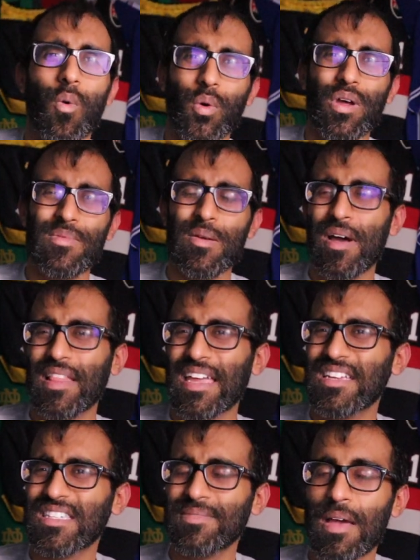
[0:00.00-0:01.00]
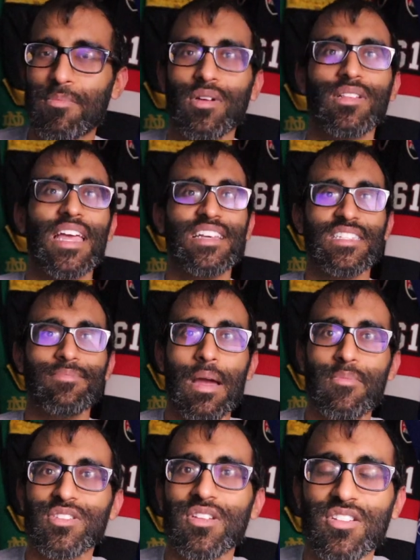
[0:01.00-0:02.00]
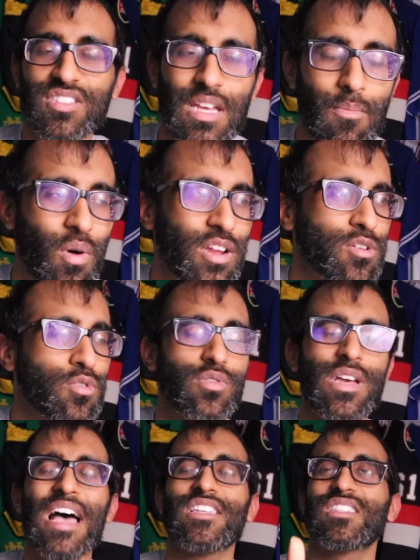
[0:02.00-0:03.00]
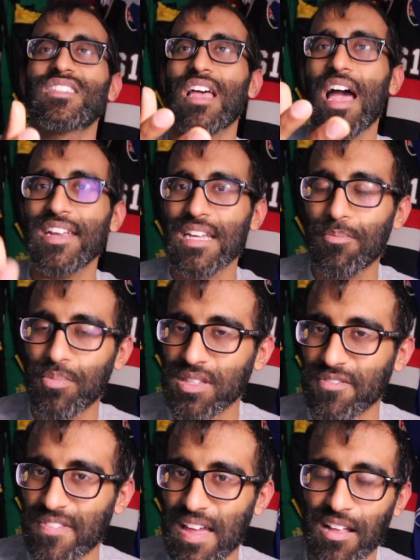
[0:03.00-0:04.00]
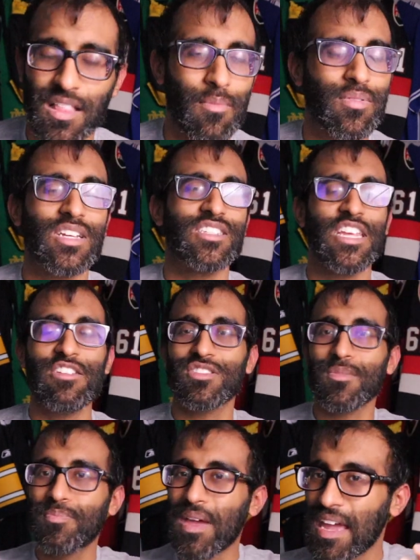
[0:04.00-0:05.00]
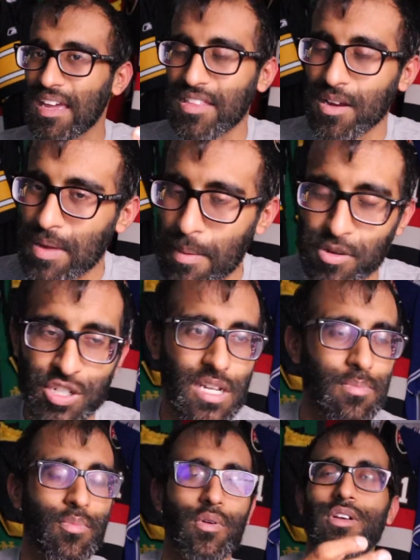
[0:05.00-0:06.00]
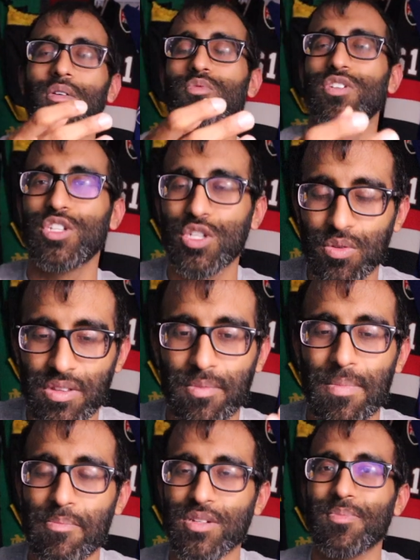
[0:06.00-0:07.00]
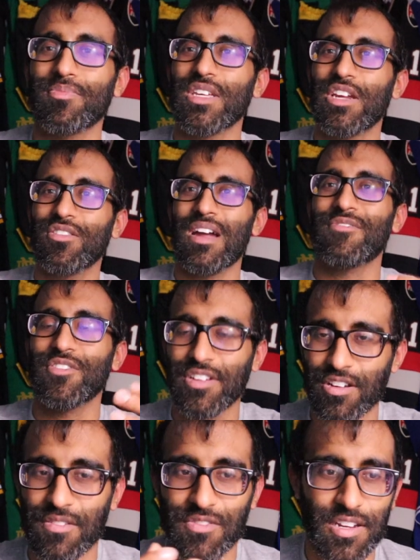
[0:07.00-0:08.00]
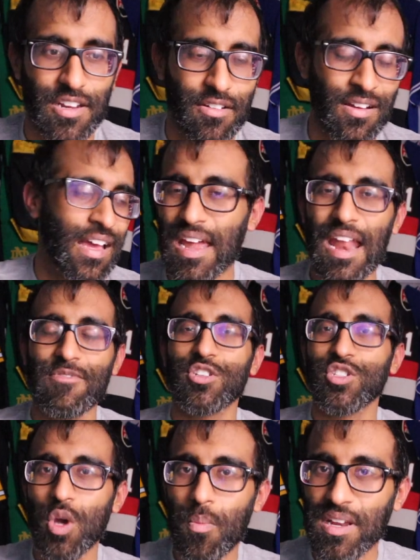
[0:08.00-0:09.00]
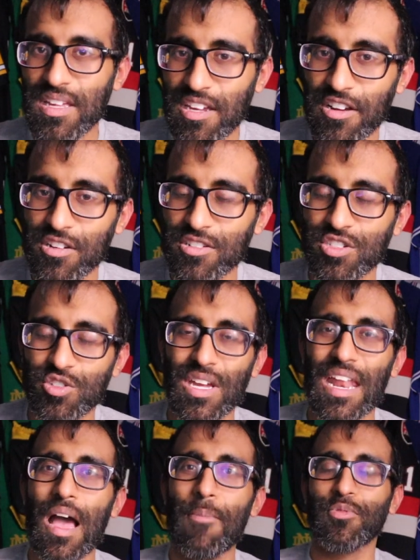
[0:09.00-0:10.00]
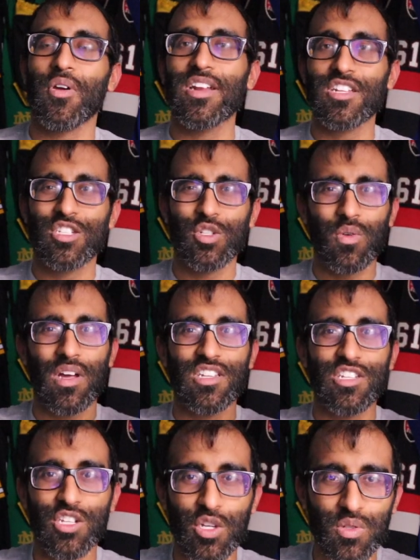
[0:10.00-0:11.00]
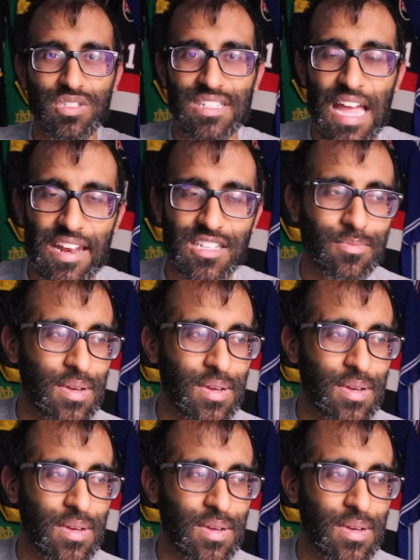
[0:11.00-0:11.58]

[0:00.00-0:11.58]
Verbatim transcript: What do I mean by legacy member? Legacy members are someone who has signed up with the fan club, continues to pay their membership or, you know, renew their membership year after year after year. And after so many years, you get upgraded to a new status.